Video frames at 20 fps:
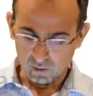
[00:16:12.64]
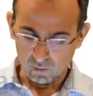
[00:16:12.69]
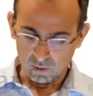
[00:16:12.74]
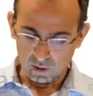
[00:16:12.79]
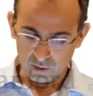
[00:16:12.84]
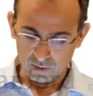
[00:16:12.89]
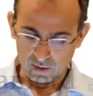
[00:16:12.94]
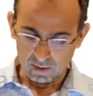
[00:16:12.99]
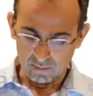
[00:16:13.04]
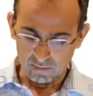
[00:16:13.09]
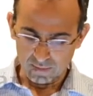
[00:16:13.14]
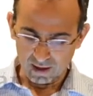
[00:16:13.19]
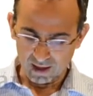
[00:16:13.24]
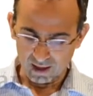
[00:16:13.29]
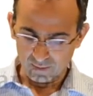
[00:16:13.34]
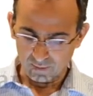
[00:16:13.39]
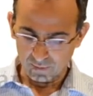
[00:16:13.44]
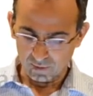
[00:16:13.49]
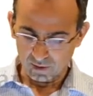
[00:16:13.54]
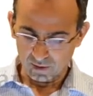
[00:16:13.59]
which we
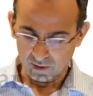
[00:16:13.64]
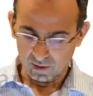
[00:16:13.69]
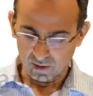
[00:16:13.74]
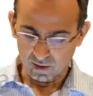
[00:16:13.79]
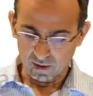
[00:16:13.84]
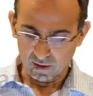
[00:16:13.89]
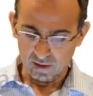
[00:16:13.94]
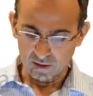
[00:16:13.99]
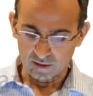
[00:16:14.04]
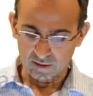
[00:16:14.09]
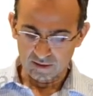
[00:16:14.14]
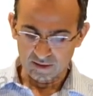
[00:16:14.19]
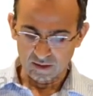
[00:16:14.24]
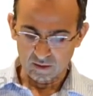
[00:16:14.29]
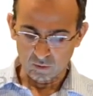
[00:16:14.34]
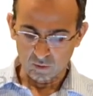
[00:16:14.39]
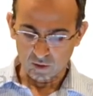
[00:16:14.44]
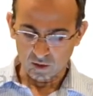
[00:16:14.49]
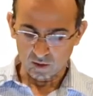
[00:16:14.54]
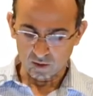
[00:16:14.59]
map z
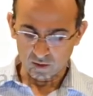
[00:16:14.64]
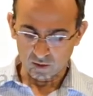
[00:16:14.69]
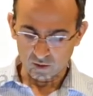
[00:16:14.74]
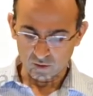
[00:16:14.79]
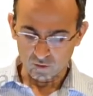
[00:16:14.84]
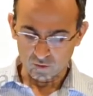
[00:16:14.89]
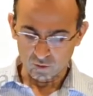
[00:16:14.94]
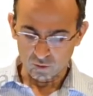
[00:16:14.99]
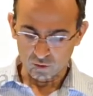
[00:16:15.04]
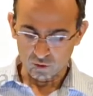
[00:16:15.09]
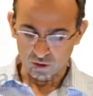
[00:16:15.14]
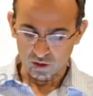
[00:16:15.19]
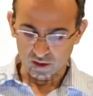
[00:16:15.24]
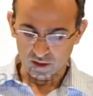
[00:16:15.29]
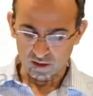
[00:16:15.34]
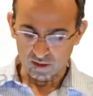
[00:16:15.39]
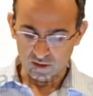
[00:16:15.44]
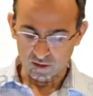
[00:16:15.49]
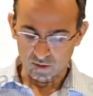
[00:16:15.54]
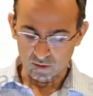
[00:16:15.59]
one through
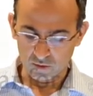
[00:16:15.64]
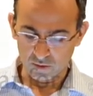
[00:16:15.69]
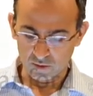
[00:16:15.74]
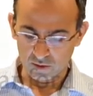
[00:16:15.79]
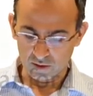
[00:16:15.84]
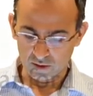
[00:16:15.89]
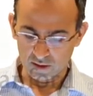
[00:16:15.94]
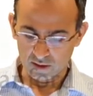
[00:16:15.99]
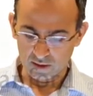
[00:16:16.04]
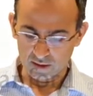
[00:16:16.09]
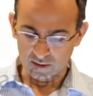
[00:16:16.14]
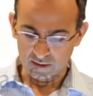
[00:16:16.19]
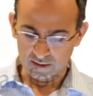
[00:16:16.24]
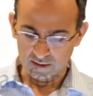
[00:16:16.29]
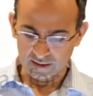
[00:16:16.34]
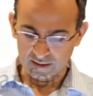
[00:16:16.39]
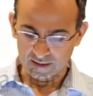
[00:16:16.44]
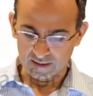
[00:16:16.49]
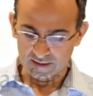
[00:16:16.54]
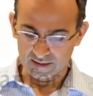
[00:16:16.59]
g two to
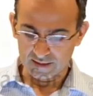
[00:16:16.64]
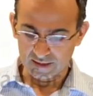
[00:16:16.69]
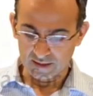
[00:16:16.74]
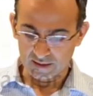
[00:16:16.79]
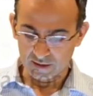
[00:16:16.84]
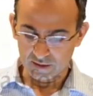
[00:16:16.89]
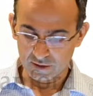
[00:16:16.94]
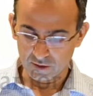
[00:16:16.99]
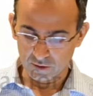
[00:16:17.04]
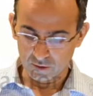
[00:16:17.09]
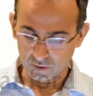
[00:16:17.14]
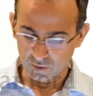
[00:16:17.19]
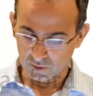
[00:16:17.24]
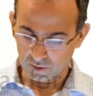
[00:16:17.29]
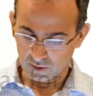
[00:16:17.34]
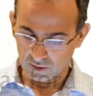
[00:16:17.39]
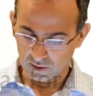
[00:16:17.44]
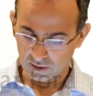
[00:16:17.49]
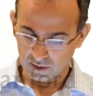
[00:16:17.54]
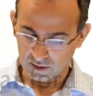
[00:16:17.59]
get z two,
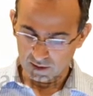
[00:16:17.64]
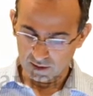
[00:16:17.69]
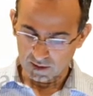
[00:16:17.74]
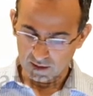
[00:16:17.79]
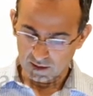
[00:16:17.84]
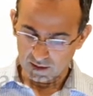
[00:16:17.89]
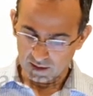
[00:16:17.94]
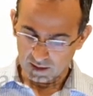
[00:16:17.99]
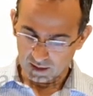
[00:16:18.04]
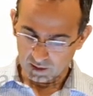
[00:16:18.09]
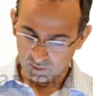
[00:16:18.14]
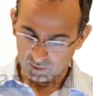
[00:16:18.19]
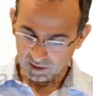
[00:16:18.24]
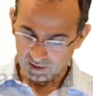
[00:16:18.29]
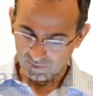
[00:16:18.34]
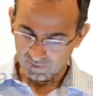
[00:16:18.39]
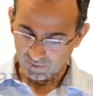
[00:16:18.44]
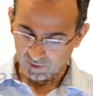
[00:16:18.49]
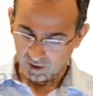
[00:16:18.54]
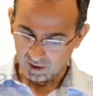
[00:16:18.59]
and then
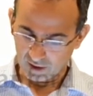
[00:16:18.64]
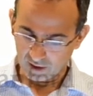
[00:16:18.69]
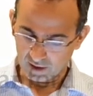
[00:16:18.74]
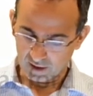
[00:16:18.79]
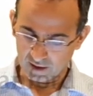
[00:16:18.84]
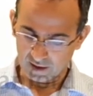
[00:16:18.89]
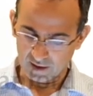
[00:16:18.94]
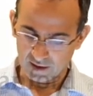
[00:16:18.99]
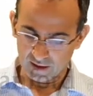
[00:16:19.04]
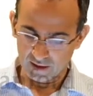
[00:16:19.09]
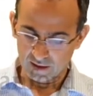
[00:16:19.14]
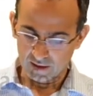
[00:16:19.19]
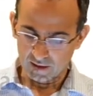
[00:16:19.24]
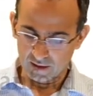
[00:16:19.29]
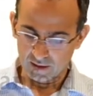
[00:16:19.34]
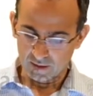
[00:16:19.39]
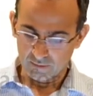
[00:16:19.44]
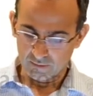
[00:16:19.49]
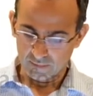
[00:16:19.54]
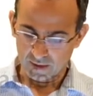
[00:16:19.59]
we finally
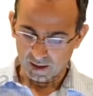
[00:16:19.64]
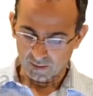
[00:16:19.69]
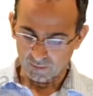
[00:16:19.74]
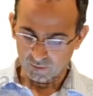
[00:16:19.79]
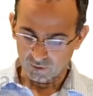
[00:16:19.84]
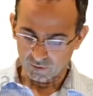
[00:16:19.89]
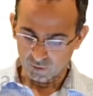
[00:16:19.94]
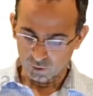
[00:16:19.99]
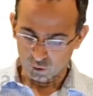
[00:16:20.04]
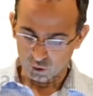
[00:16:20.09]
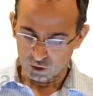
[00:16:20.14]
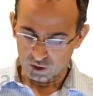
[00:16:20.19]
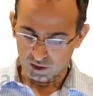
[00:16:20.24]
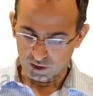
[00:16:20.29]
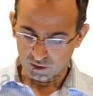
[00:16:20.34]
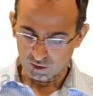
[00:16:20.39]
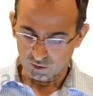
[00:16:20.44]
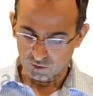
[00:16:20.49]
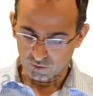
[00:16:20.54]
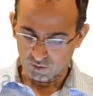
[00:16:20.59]
map through
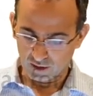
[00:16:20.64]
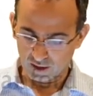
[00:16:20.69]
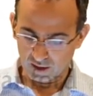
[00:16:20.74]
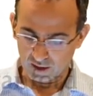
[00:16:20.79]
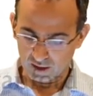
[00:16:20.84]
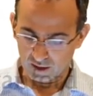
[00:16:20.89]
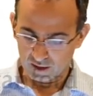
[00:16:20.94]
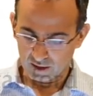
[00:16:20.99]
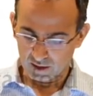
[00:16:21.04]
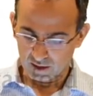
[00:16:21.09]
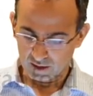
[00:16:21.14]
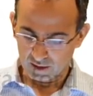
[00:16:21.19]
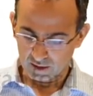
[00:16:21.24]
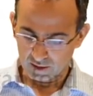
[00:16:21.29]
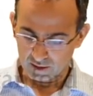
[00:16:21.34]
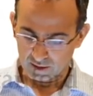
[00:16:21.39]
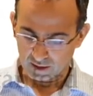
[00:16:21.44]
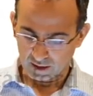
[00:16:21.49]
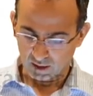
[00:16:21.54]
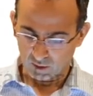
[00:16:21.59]
g three
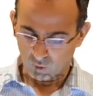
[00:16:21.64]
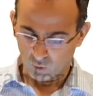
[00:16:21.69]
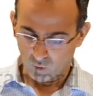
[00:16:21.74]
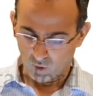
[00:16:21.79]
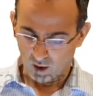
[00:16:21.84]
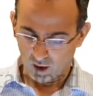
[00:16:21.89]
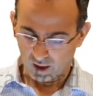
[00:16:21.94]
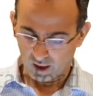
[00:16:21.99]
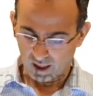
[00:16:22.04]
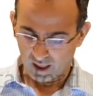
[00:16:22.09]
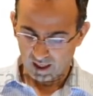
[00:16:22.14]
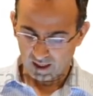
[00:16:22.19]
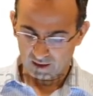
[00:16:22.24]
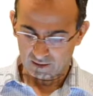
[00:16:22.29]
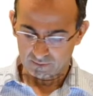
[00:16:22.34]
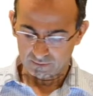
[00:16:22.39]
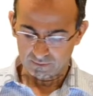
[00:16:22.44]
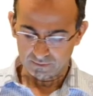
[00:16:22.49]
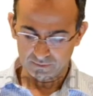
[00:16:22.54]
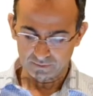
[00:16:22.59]
to get y
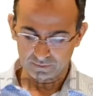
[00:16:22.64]
hat.